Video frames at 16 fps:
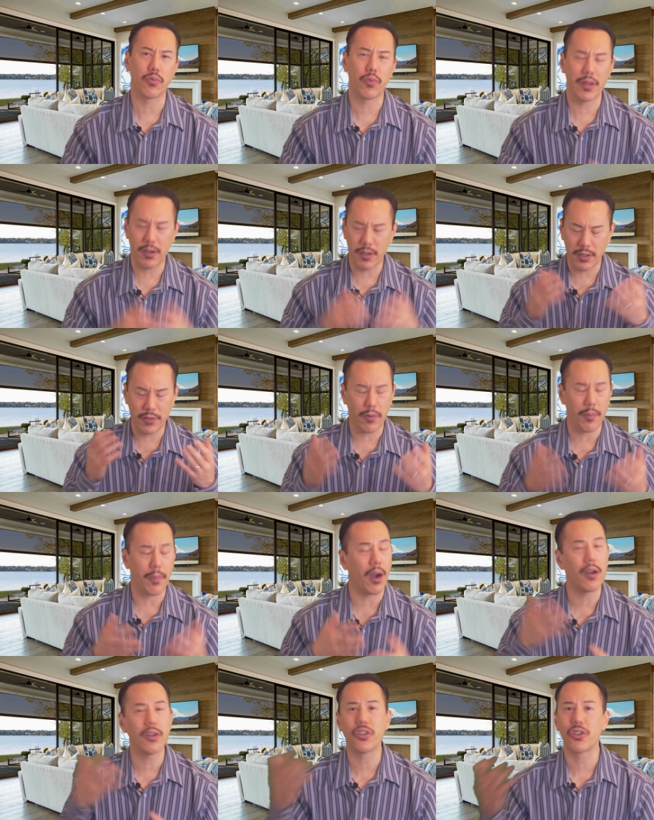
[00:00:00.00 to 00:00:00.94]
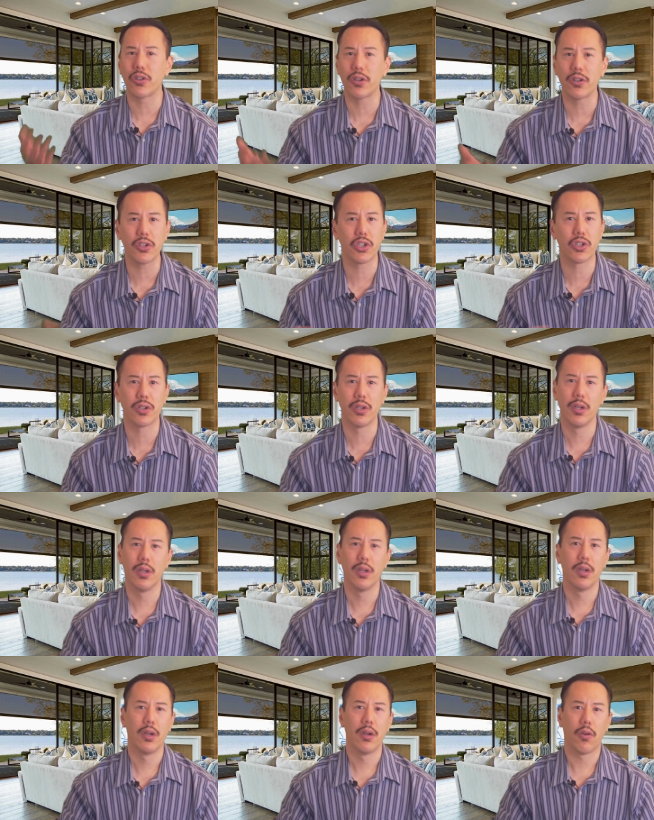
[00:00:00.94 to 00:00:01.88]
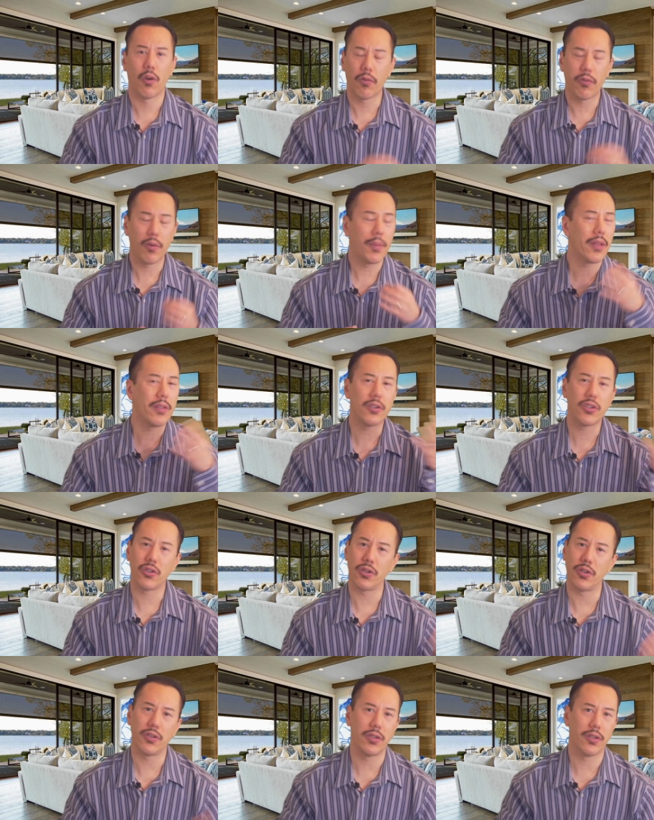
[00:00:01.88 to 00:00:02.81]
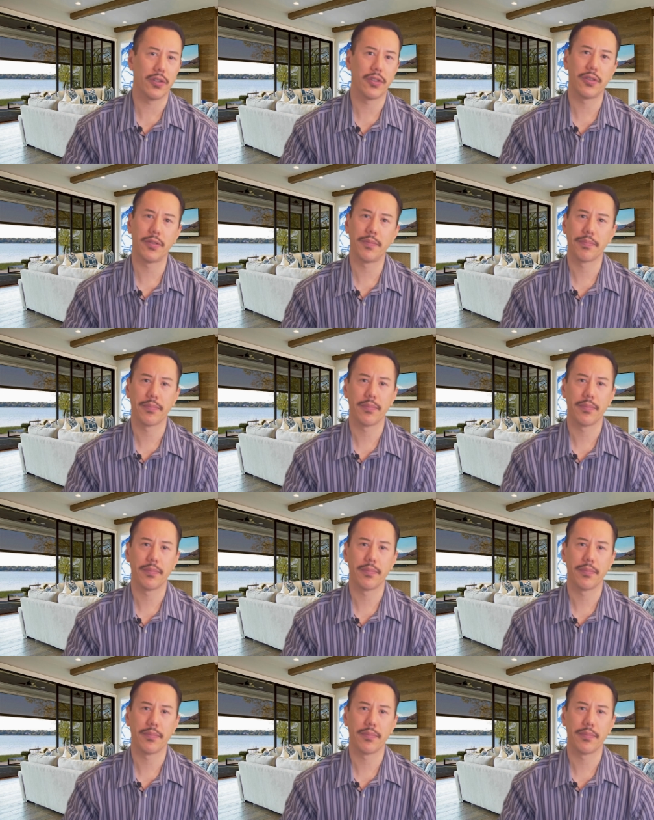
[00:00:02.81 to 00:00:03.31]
whether it's from our church or from other churches.